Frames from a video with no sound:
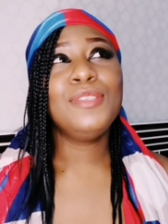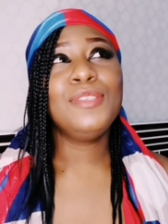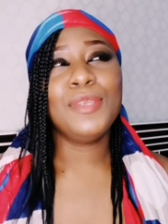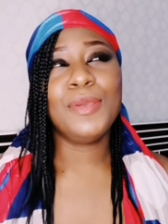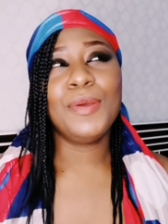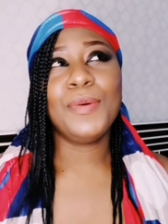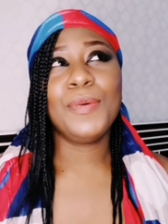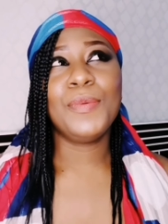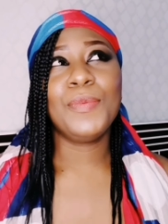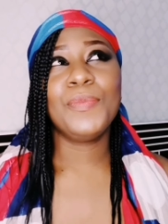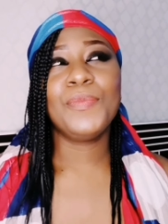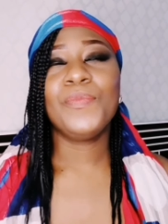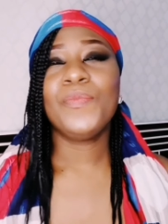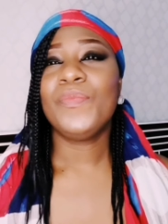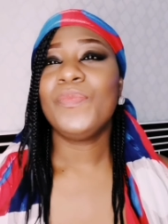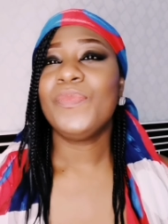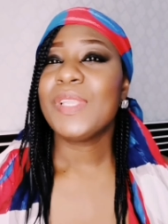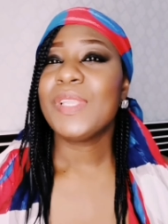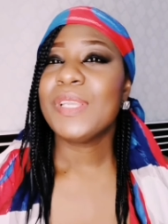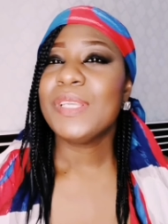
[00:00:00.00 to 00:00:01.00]
So,
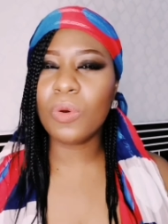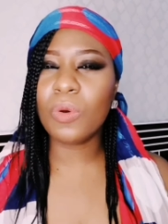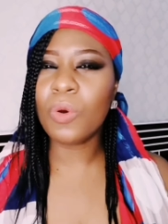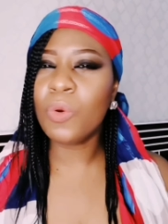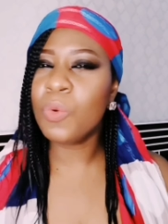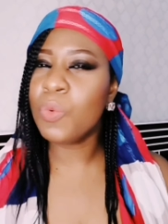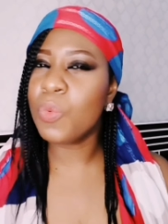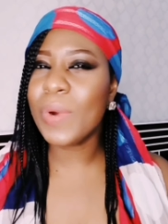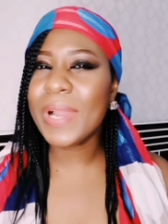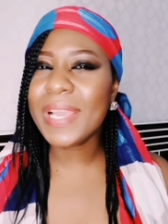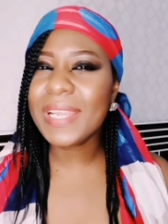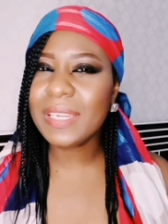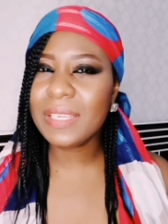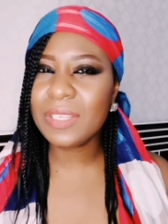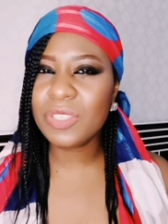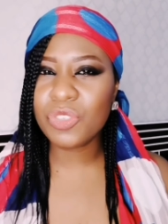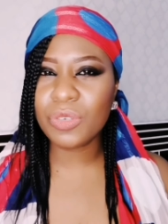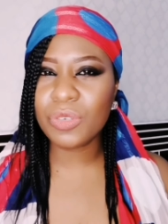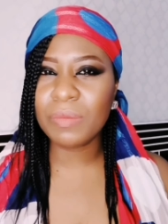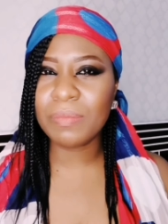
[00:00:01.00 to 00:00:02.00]
on why
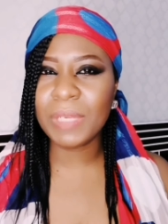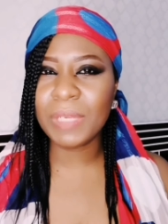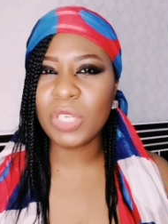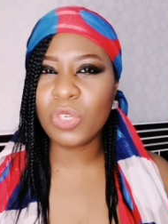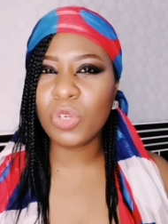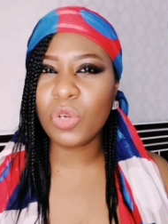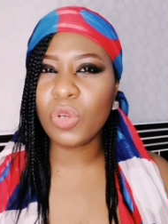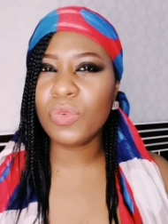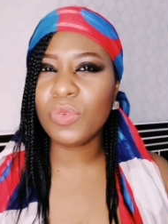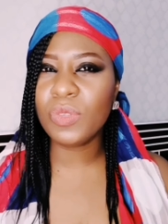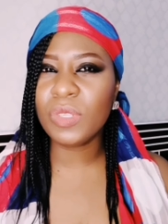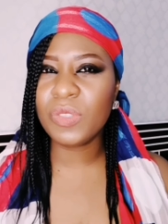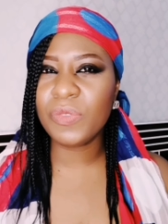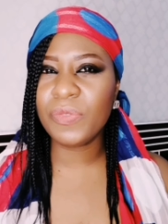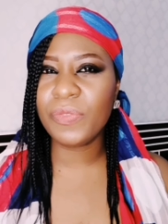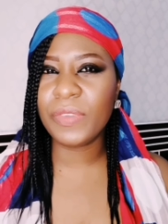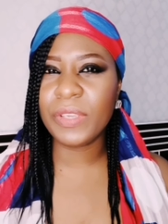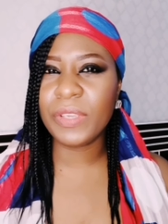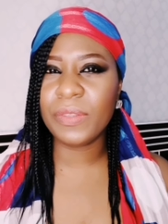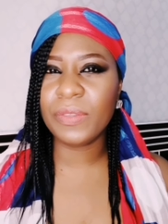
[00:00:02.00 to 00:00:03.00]
Nigerian men
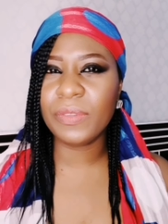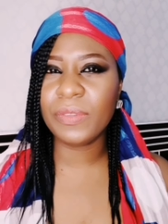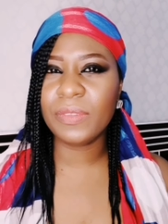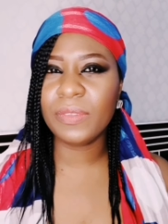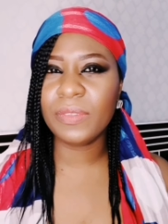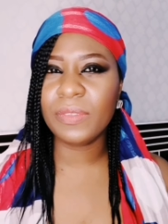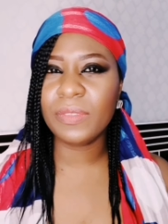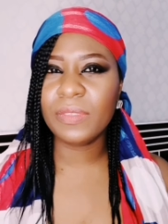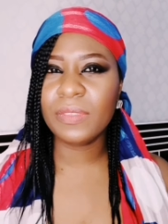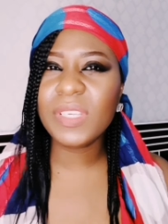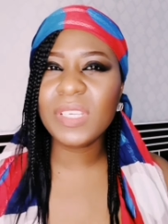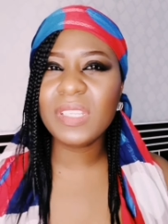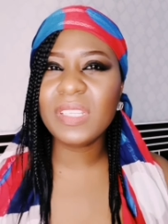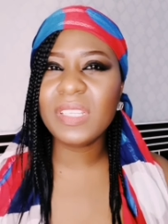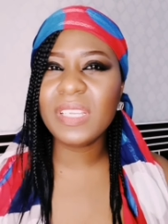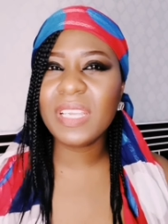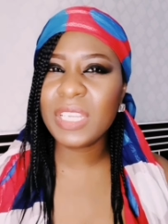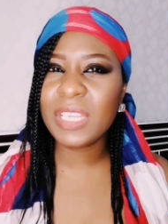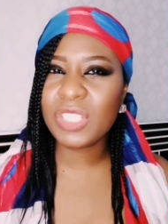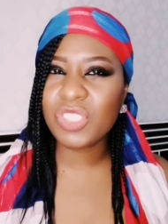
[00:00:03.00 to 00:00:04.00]
always feel
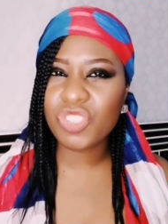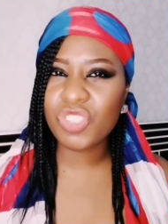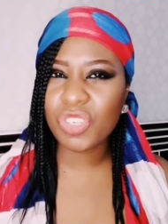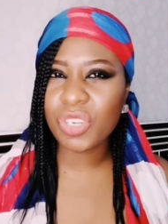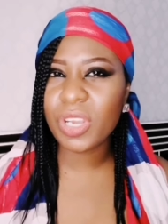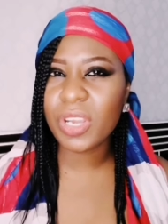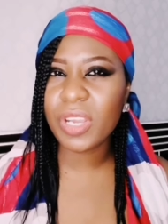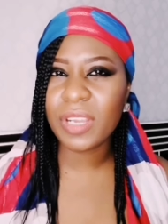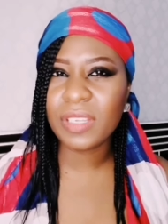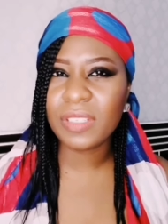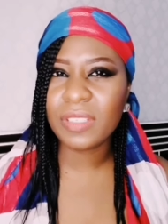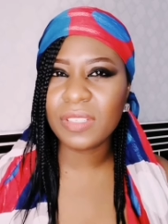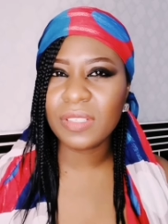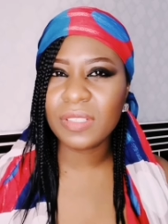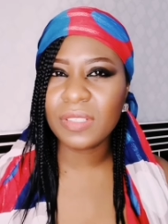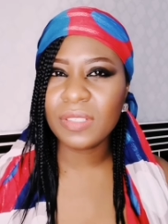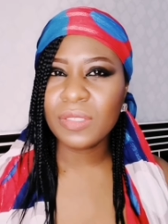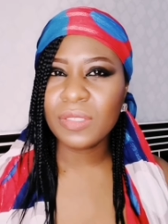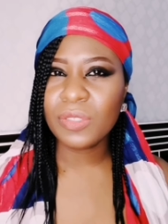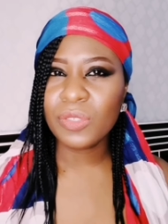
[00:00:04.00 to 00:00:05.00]
in charge
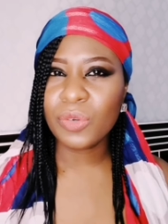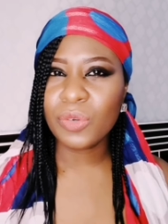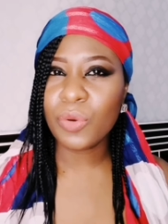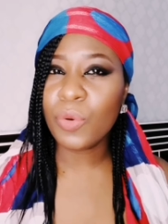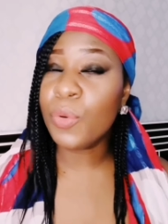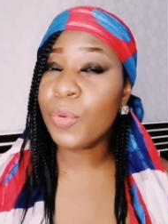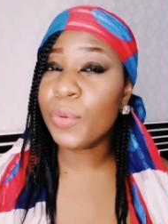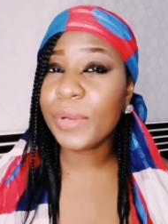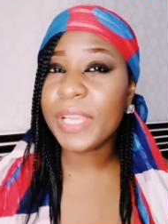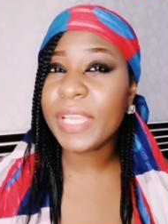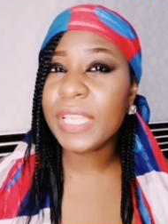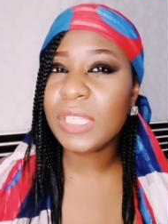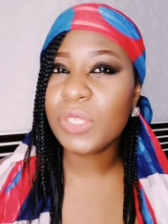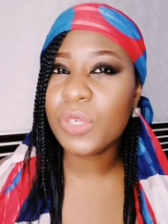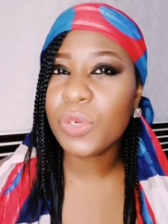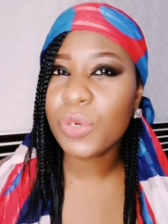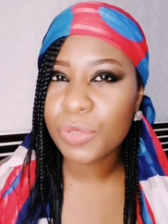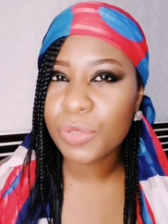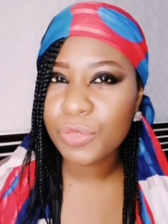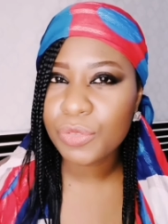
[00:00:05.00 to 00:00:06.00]
or
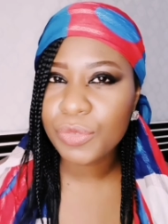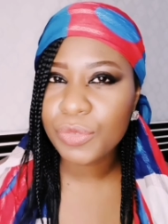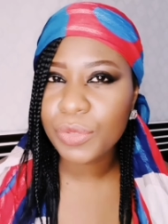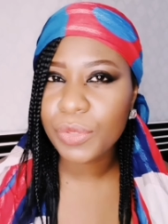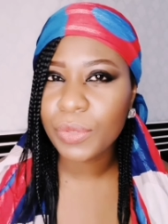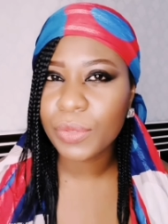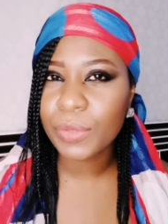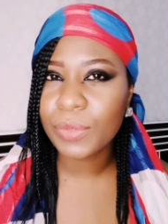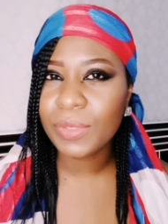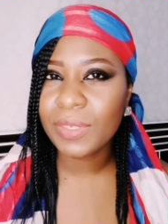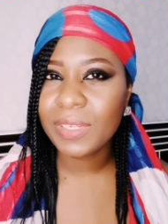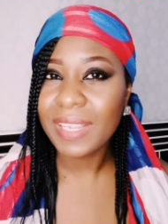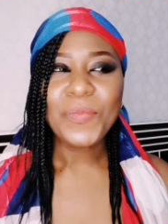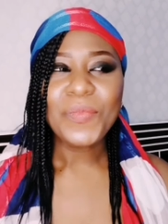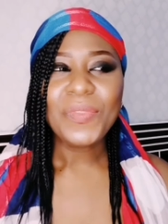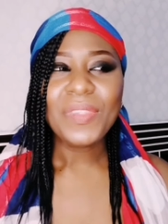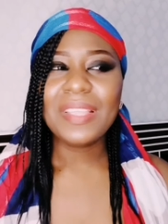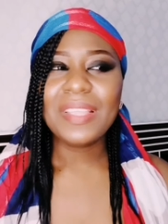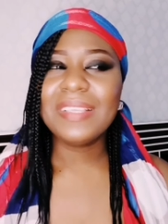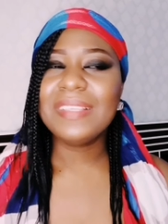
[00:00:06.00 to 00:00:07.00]
in control,
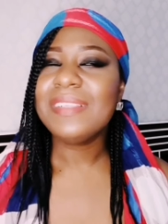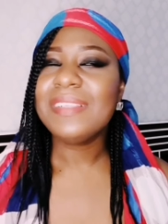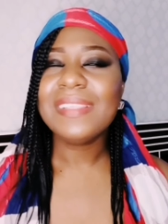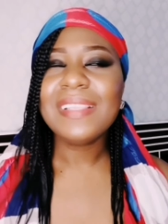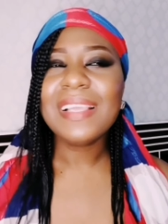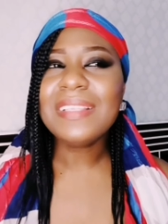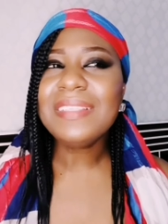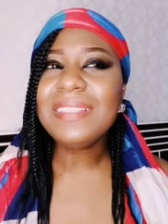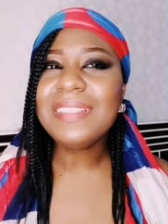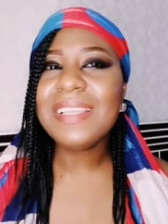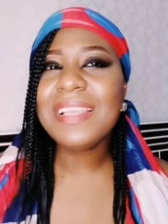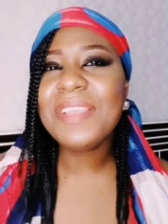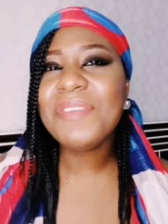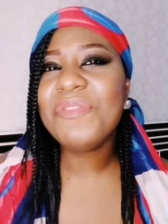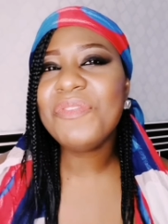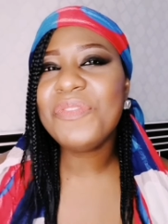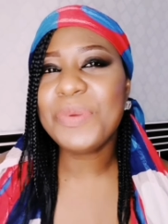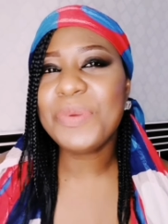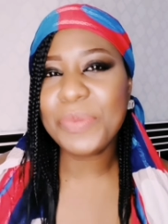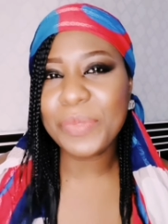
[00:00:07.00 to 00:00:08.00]
that
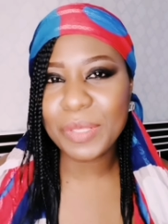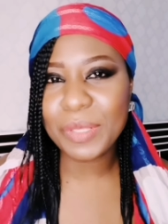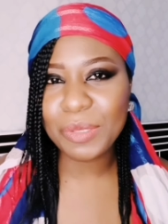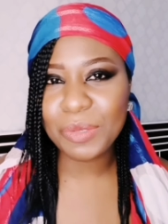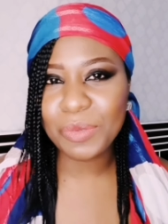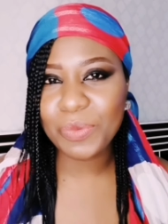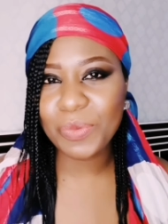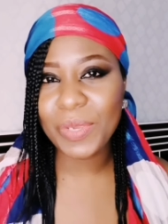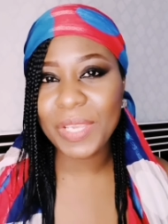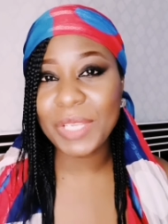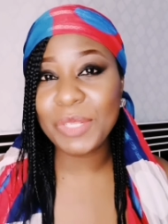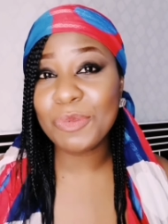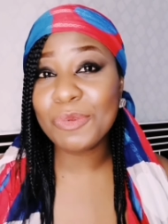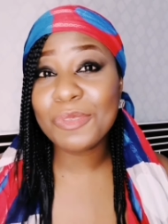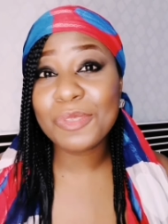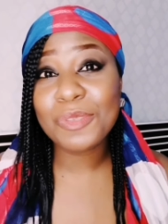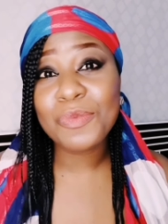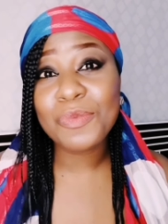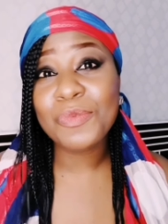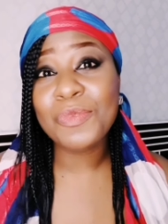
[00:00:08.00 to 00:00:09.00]
they feel this way
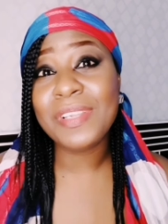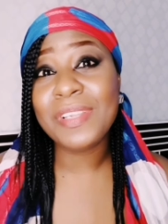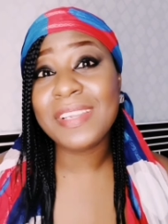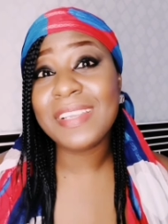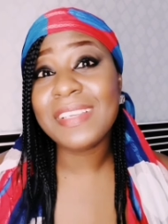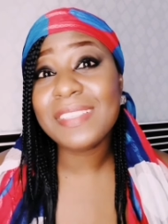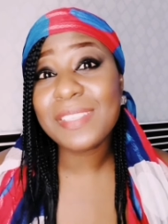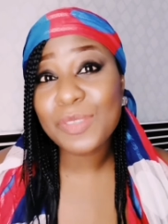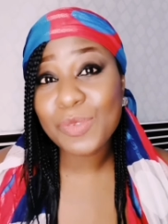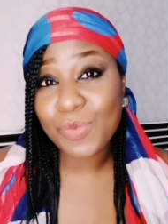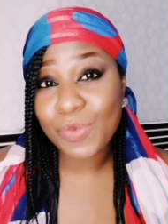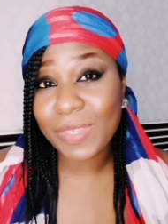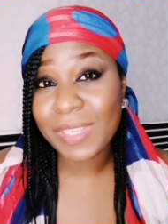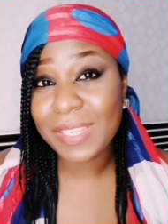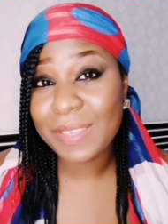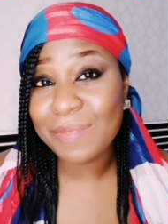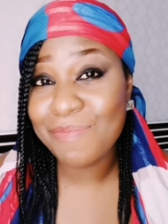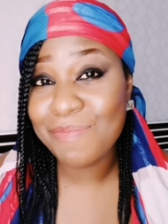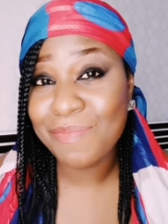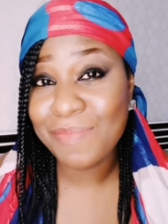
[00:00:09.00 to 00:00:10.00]
doesn't
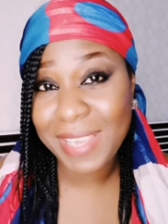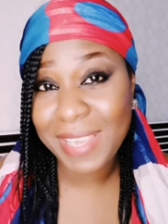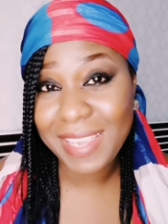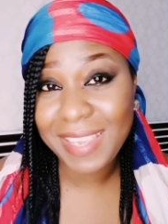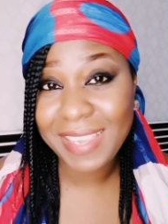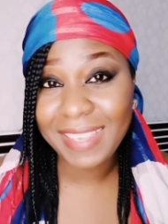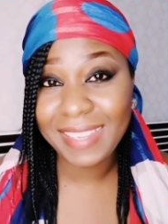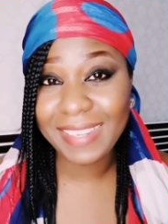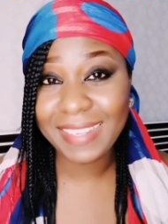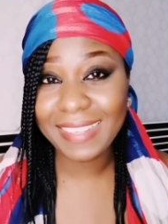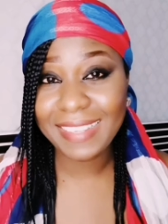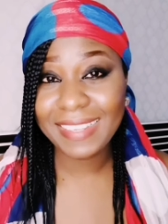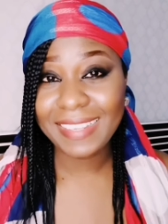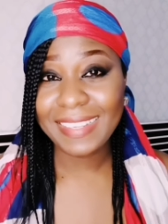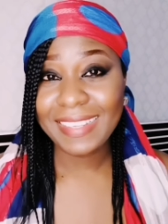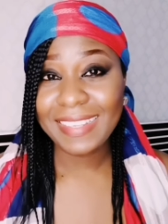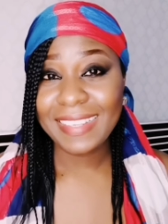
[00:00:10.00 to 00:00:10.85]
necessarily mean